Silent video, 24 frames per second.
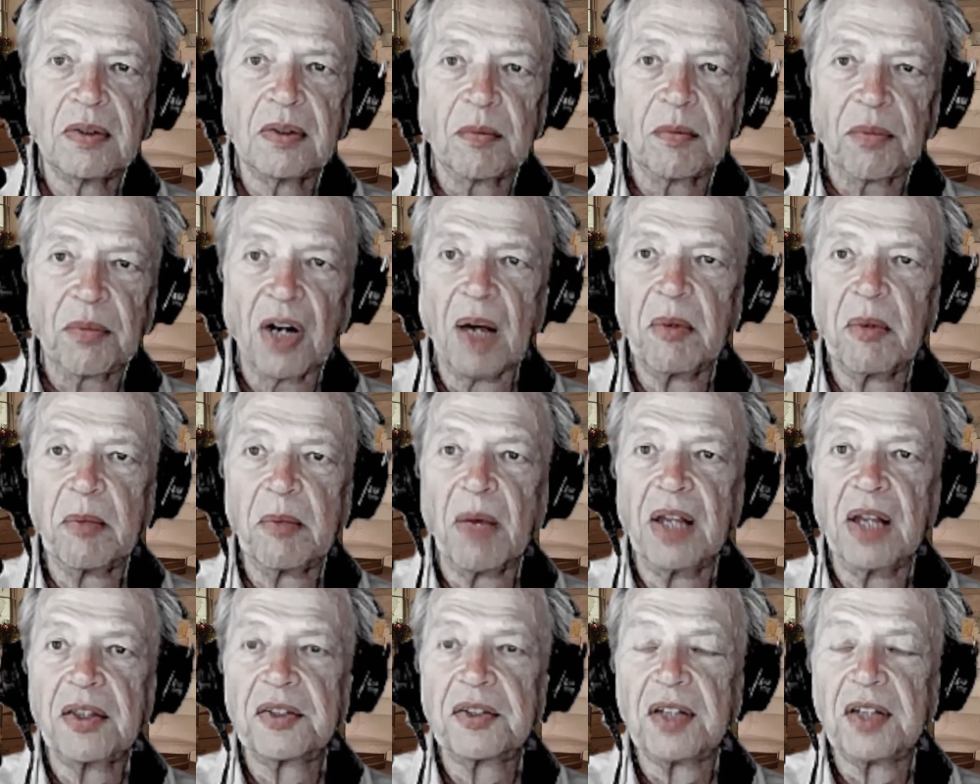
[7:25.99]
Probably
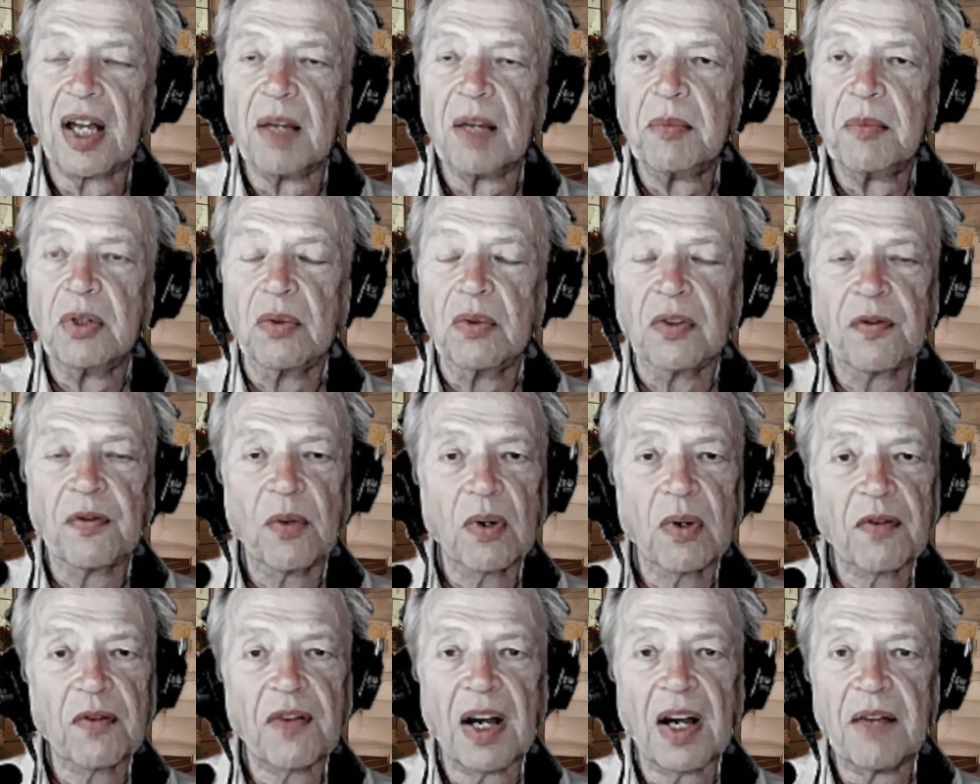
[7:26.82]
by the time you were
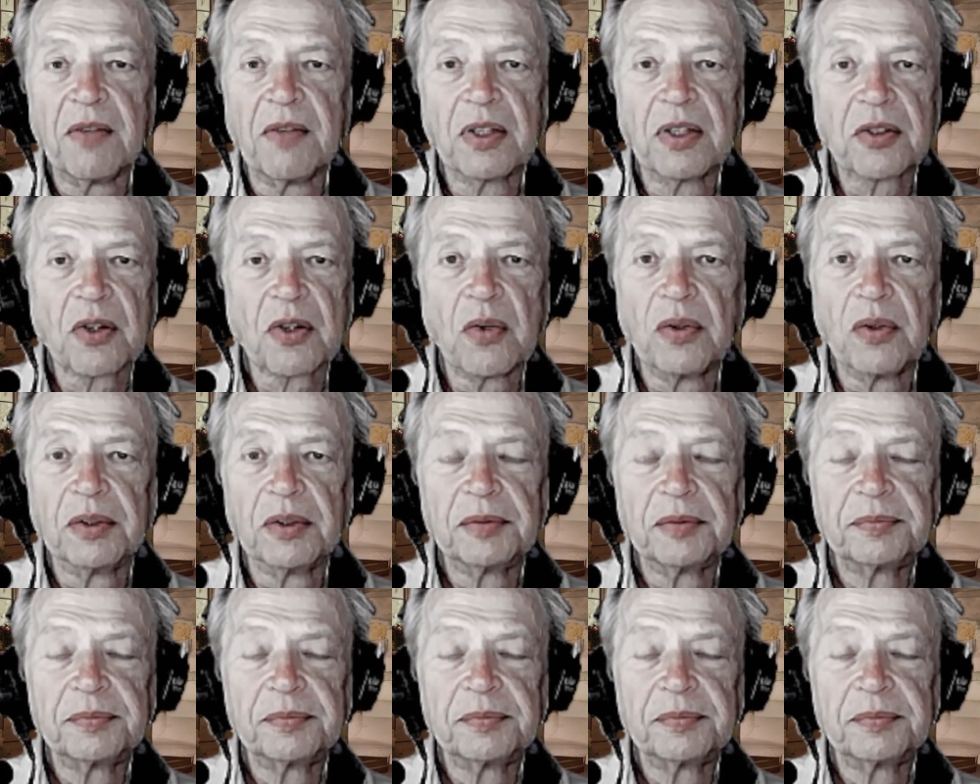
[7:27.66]
4 or 5 years old.